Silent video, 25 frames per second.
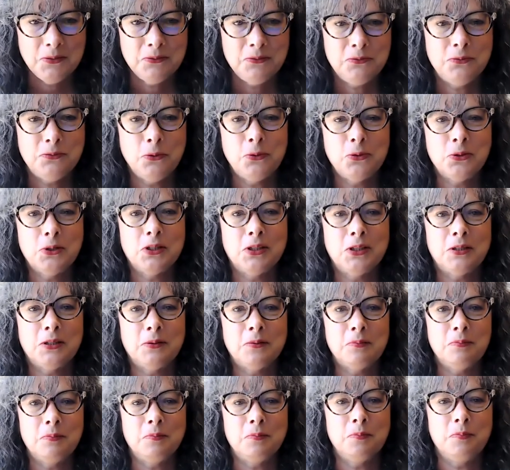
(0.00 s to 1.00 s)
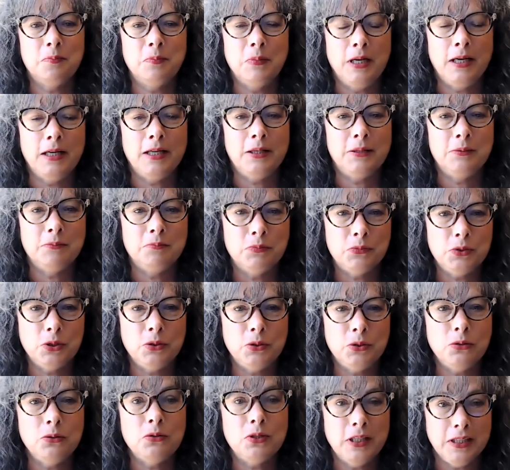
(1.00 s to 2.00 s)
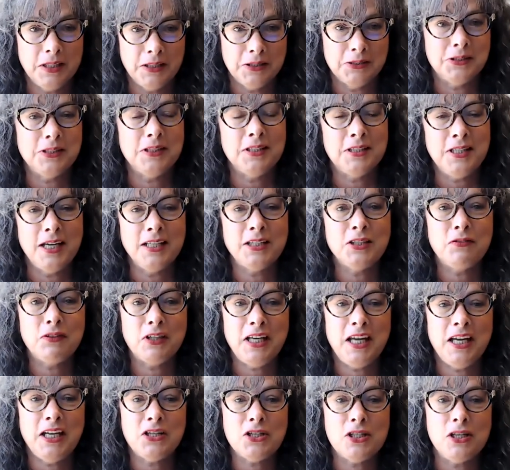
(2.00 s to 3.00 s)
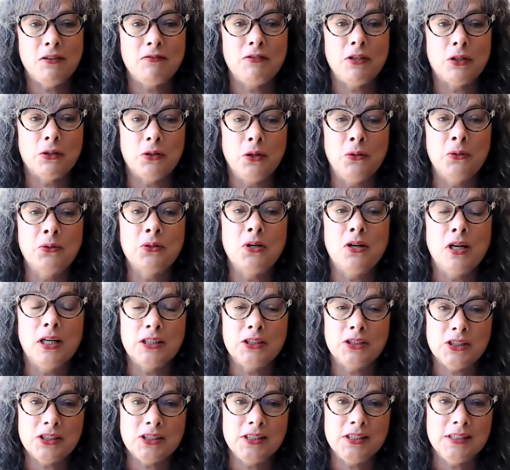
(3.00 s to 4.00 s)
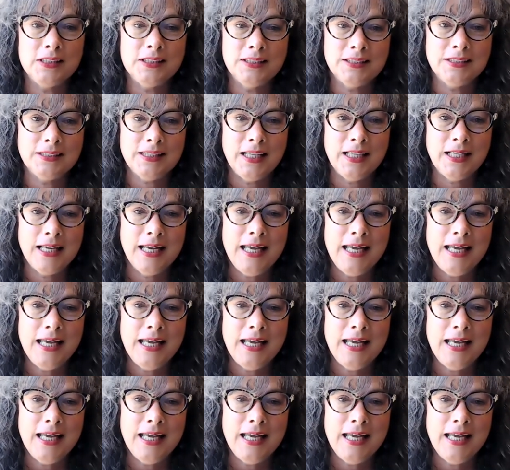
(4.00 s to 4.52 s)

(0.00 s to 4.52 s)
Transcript: for two things: intensification of their own consciousness